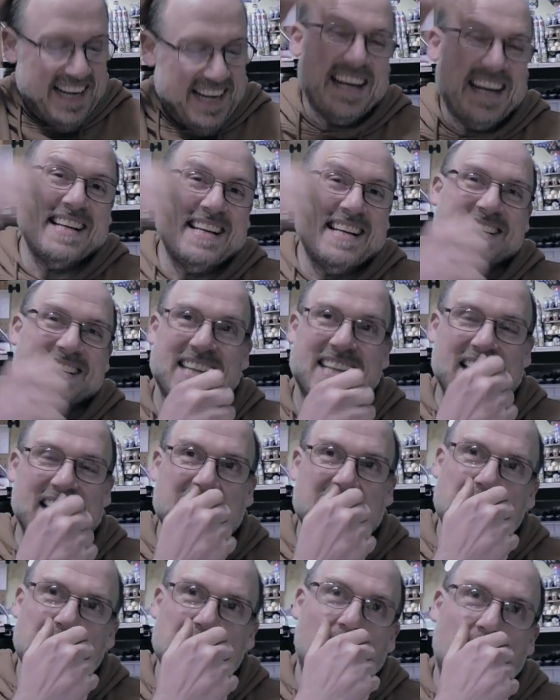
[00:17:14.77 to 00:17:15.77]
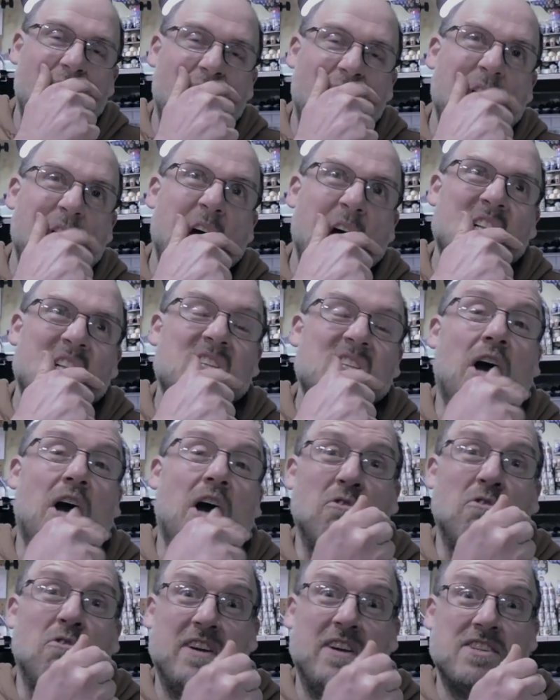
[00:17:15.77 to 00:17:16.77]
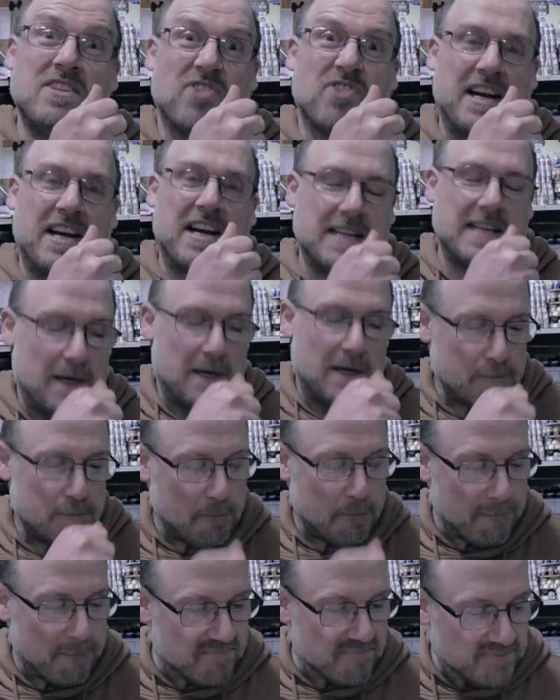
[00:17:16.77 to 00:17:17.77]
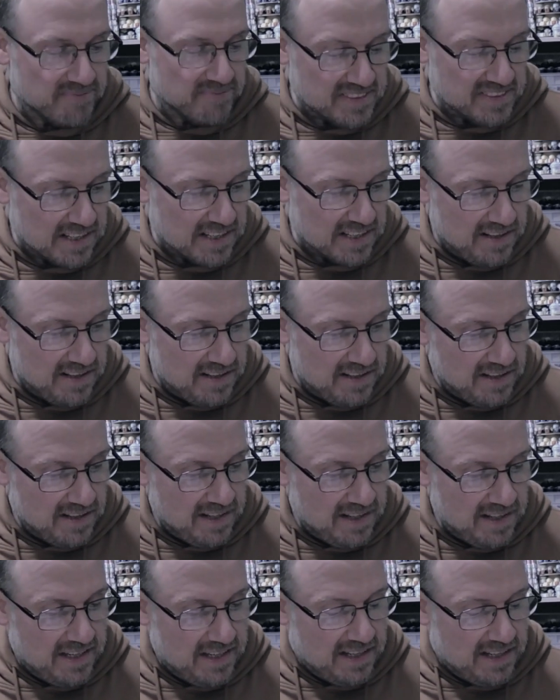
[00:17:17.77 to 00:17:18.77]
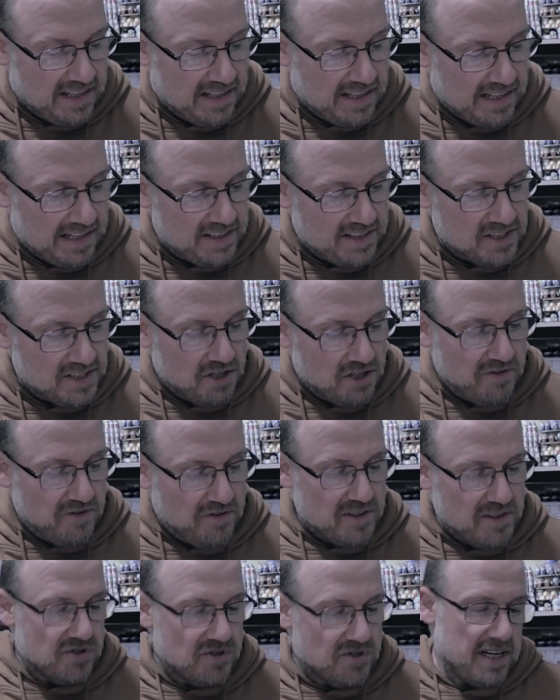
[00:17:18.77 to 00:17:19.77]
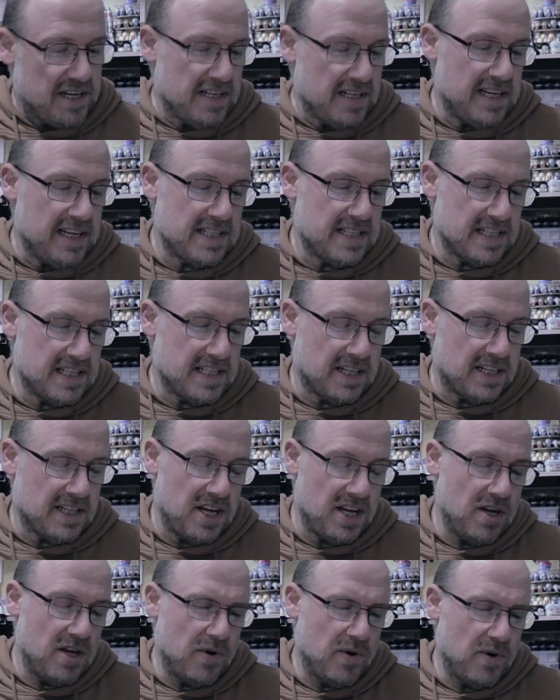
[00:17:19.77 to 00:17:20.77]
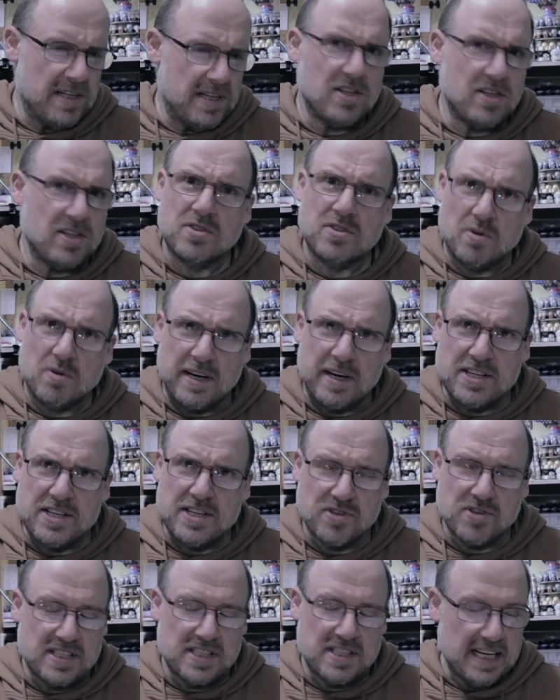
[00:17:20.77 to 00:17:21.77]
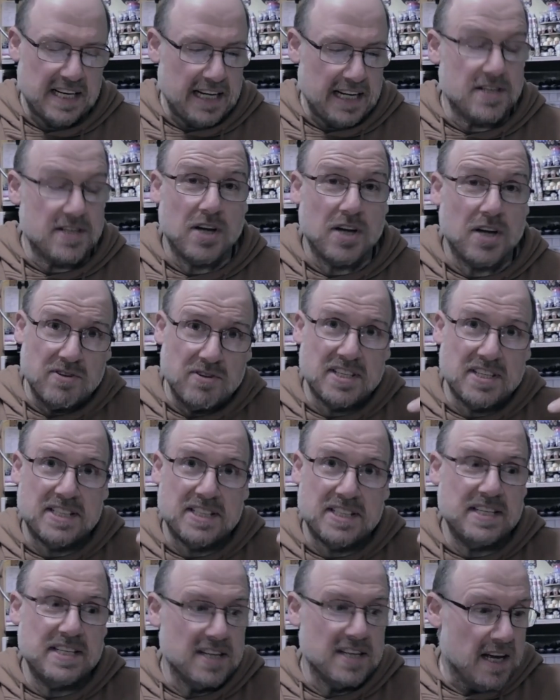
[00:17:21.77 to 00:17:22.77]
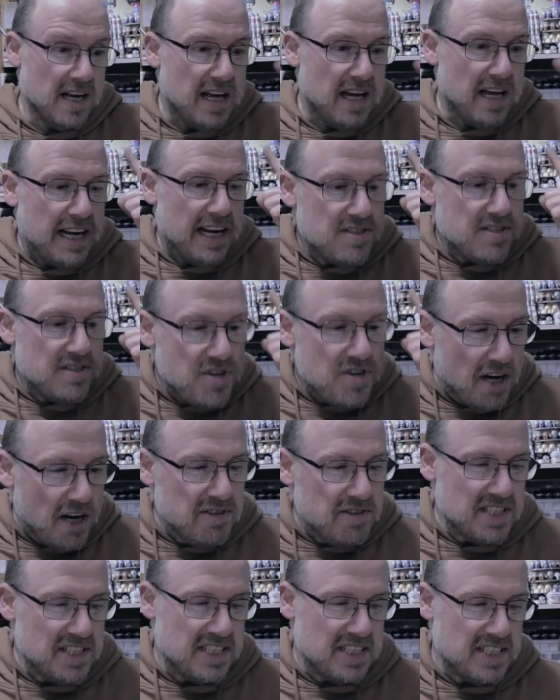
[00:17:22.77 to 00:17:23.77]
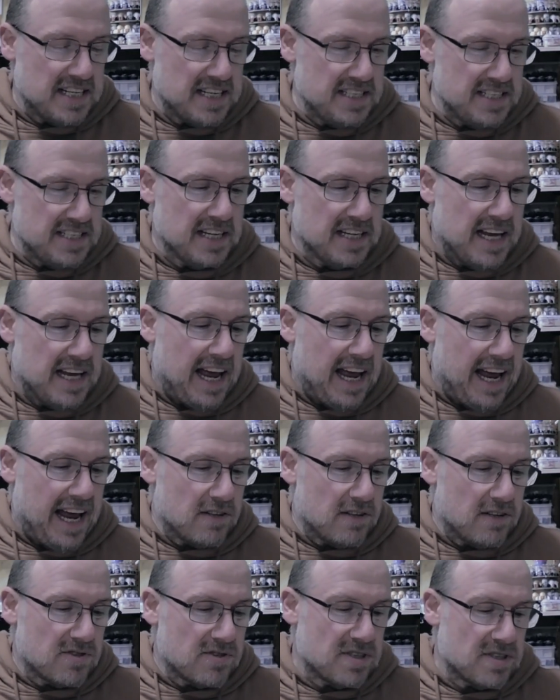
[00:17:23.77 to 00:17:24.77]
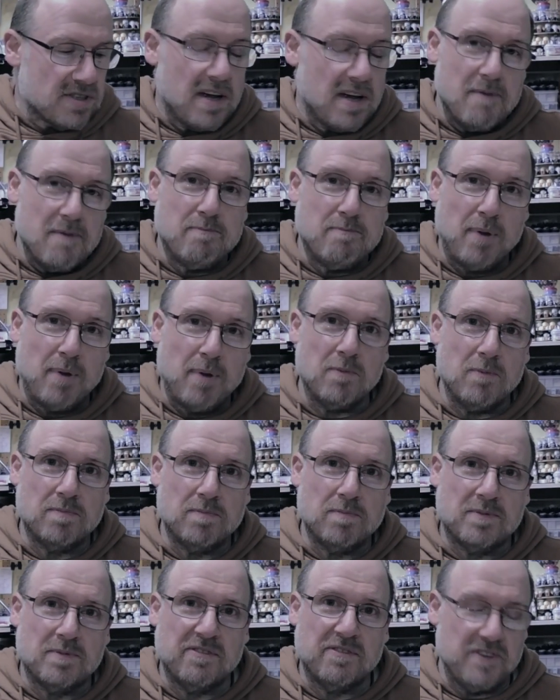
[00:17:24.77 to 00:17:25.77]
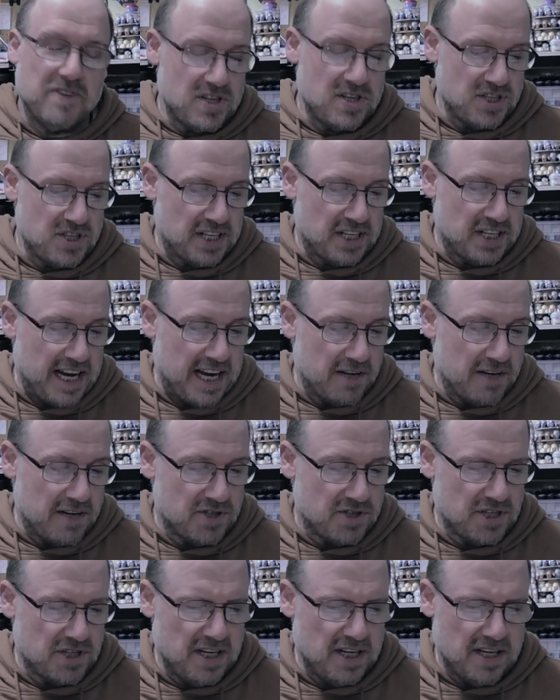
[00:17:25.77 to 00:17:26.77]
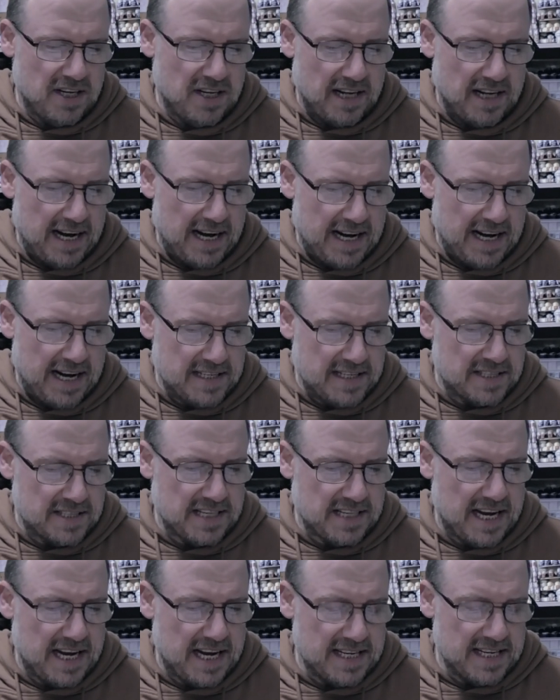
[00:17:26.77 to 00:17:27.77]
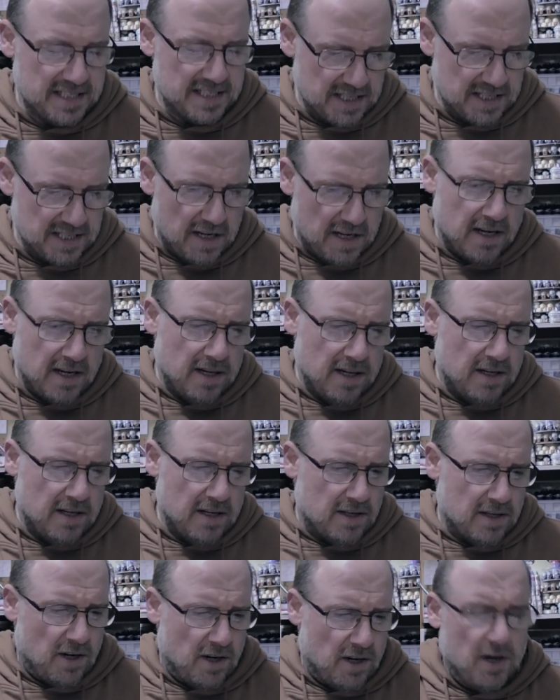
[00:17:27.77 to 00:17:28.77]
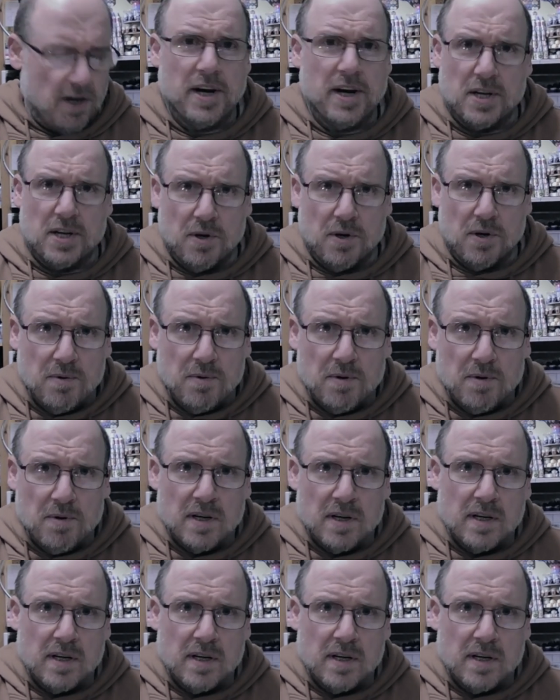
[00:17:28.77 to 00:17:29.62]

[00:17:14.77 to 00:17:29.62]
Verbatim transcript: is is a, a dolphin trainer, uh, and the dolphin trainer is in a queue and looks quite interesting and notices notices our uh, Bob the Fish Scouser and says, "Hello,